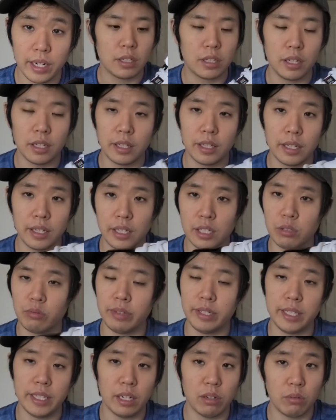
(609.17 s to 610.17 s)
Good thing is
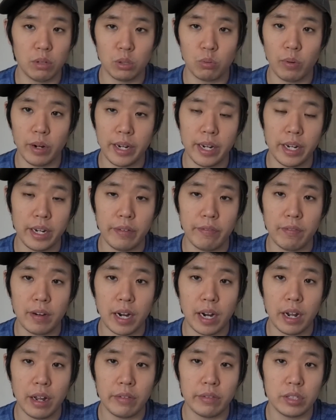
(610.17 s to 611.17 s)
retail was
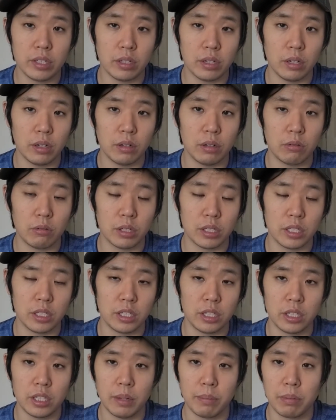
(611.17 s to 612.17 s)
185, so it wasn't
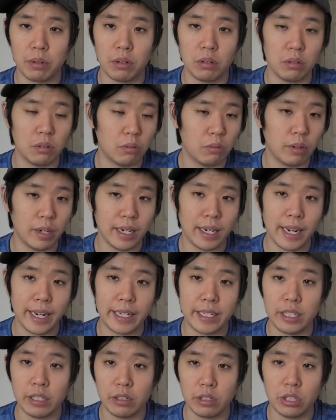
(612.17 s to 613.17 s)
your typical
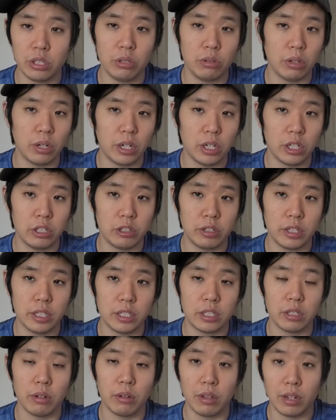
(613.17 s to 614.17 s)
190 or 200,
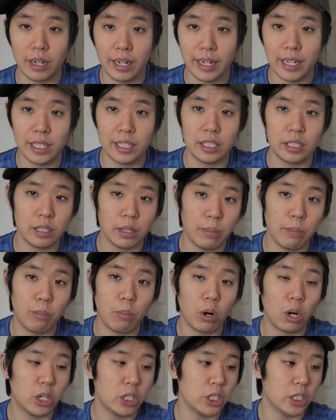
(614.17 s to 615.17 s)
so there is some
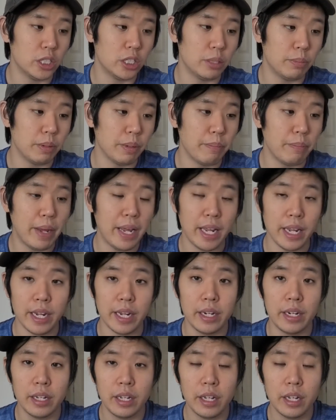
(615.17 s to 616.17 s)
margin to be
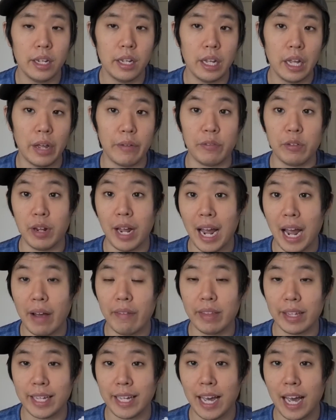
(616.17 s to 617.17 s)
made. If you have
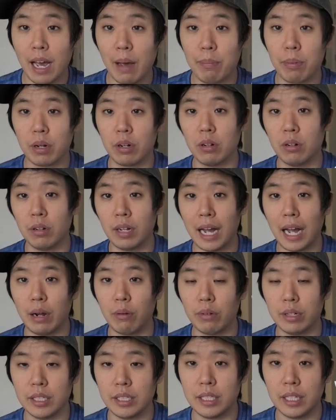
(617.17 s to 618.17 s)
the capital, I
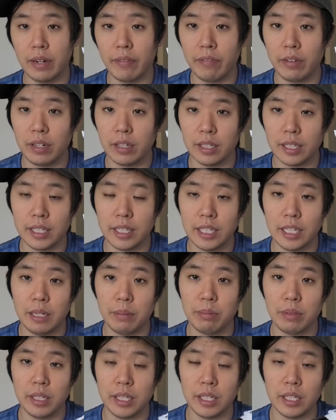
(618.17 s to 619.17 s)
would definitely keep
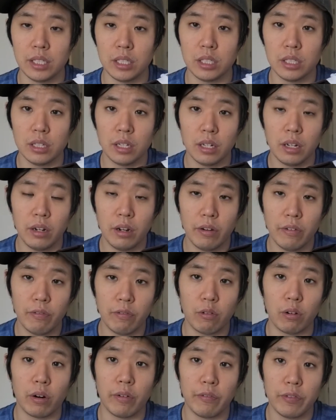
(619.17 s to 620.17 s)
these
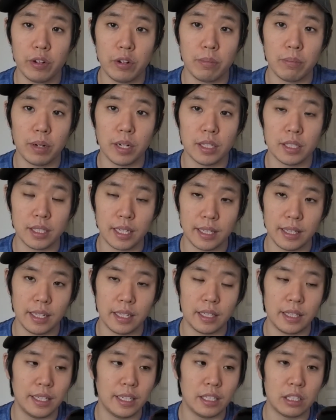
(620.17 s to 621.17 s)
for a few months. I
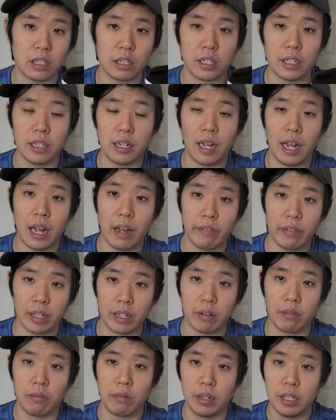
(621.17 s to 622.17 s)
think these are gonna have
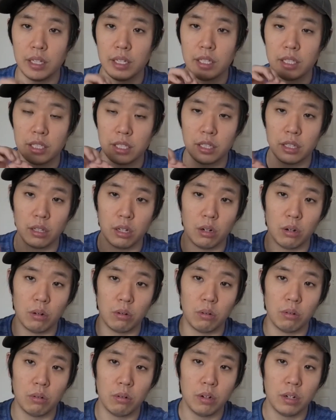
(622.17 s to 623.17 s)
like a really
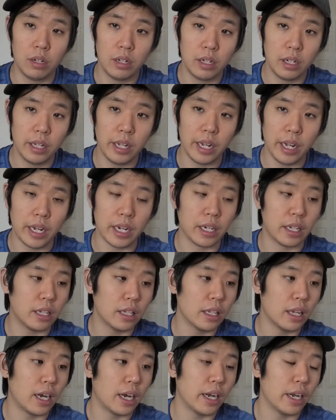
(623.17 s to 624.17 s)
slow
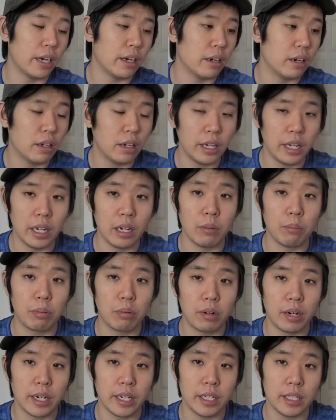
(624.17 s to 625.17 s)
incline in
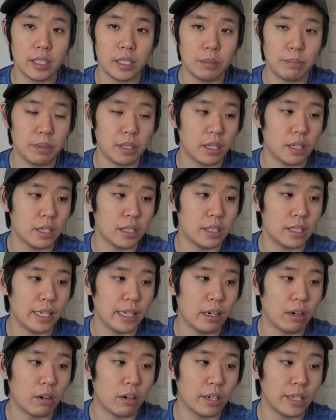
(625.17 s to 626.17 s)
price because
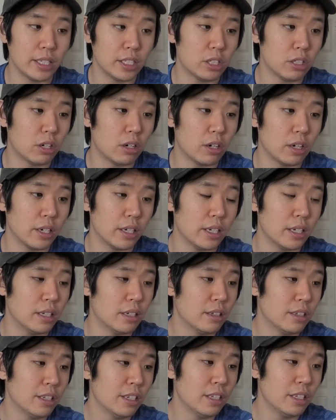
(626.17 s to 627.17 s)
they already started,
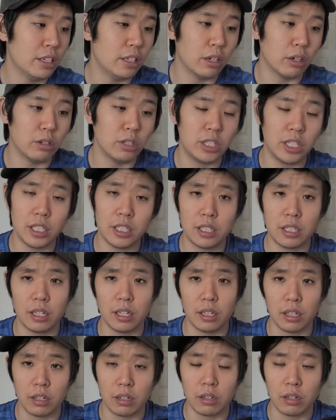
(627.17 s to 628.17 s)
you know, just a
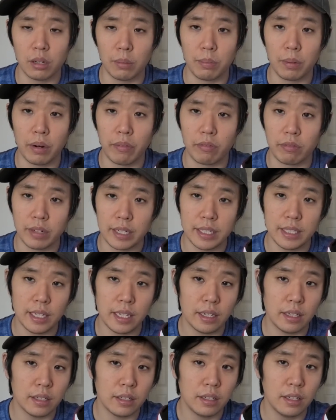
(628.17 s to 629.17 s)
little above
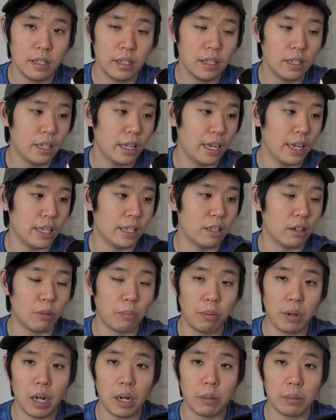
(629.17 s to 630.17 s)
retail, and they'll
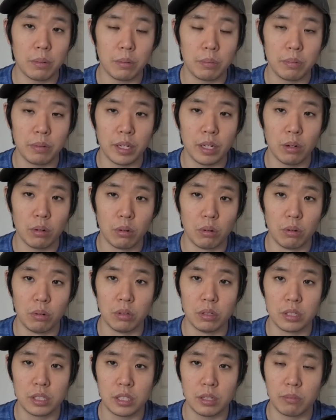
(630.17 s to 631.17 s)
probably
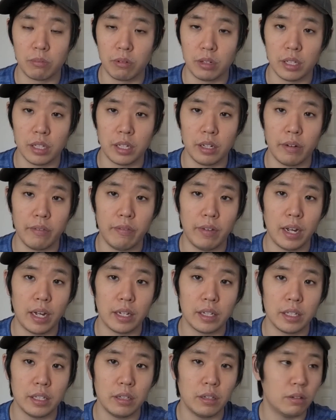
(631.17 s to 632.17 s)
hold some really good
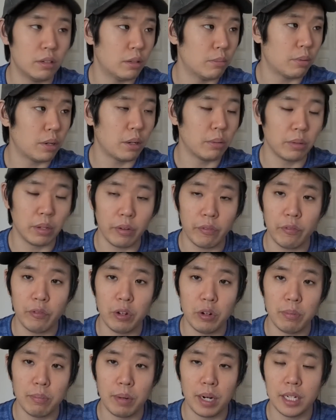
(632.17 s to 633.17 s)
value in probably a
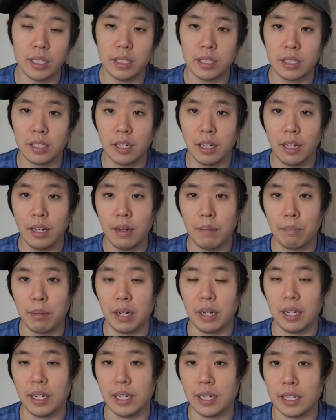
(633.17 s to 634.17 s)
few months,
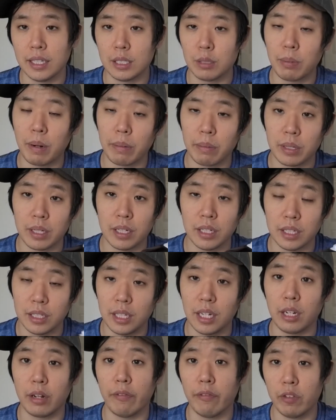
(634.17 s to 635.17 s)
but it is probably gonna
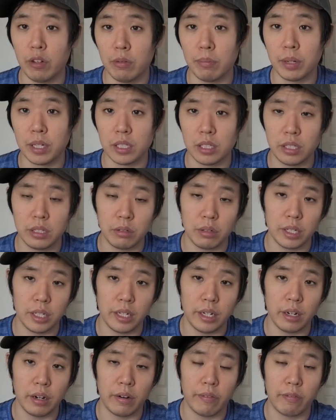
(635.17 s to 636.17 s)
take a few months to a
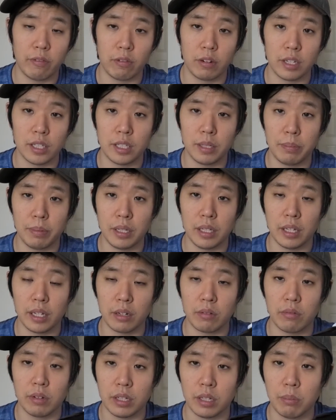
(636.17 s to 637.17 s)
year for it to be
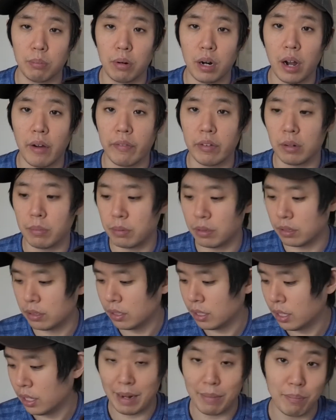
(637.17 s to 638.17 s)
like really profitable.
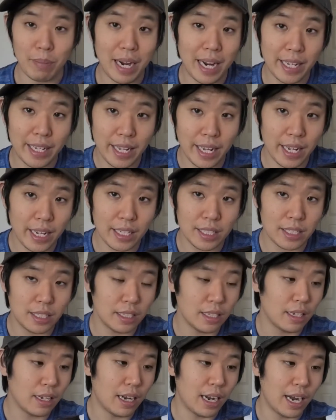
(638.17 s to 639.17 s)
In my
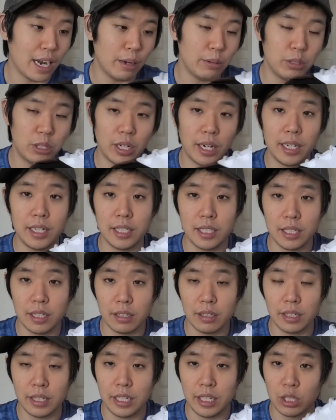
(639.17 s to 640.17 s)
case, I'm trying to
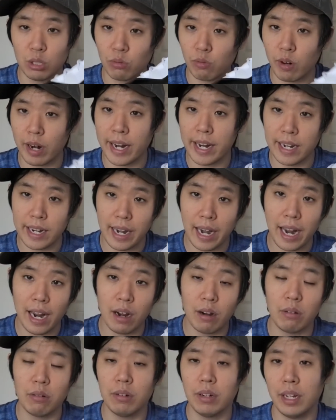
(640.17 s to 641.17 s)
sell these right
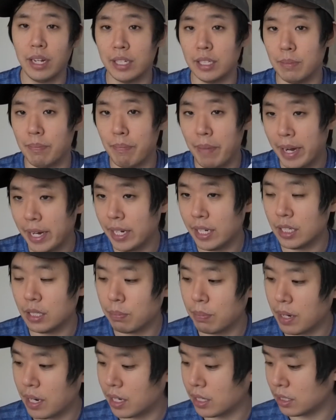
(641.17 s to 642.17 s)
now, as many as
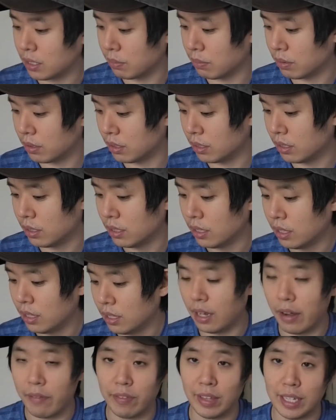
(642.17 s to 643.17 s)
possible.
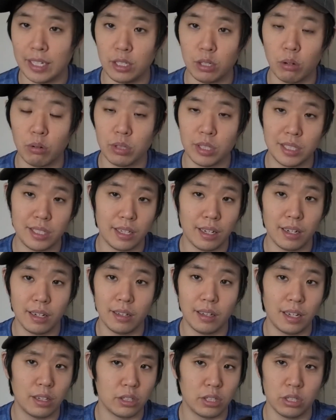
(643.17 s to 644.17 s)
If they don't
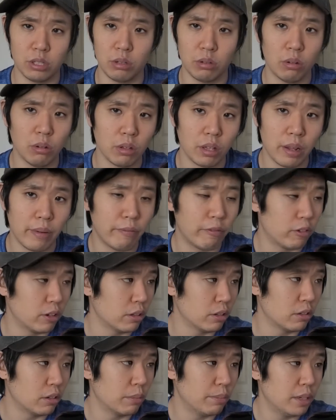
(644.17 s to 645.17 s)
sell, I'll just hold them for a
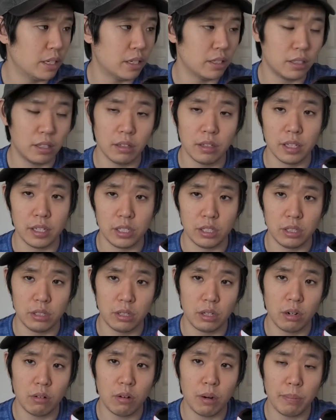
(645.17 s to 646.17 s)
little bit until they do
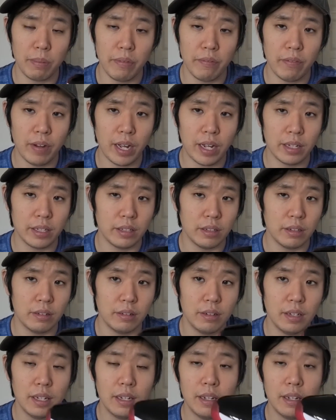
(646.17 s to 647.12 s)
go up in value.